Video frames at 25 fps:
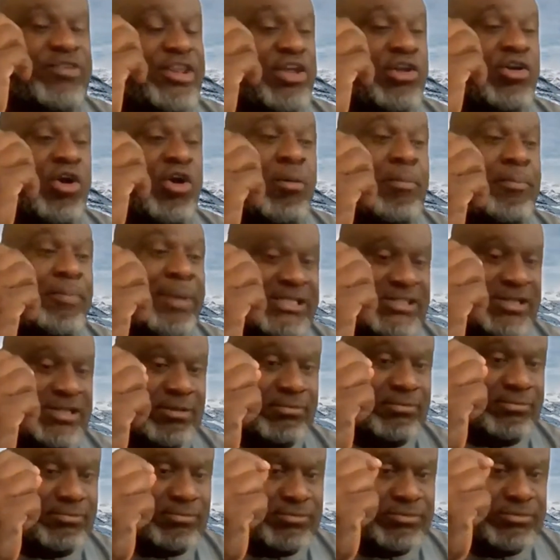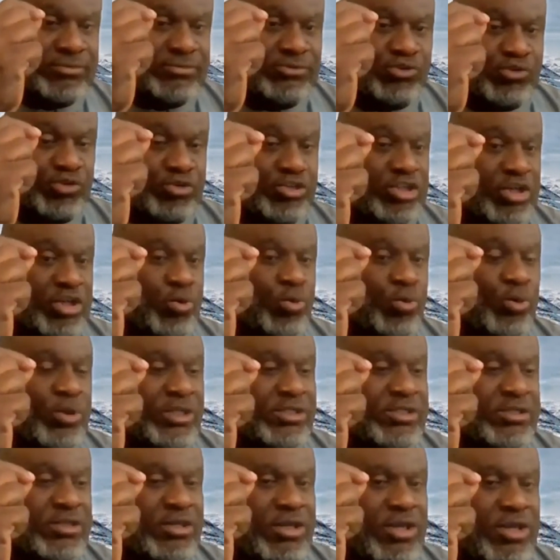cumbersome to deal
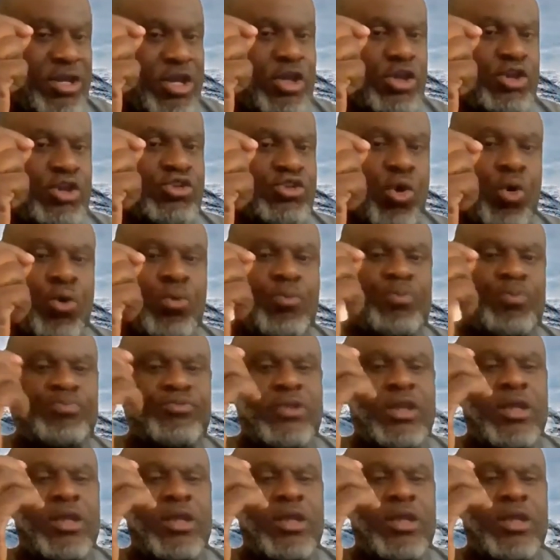with. So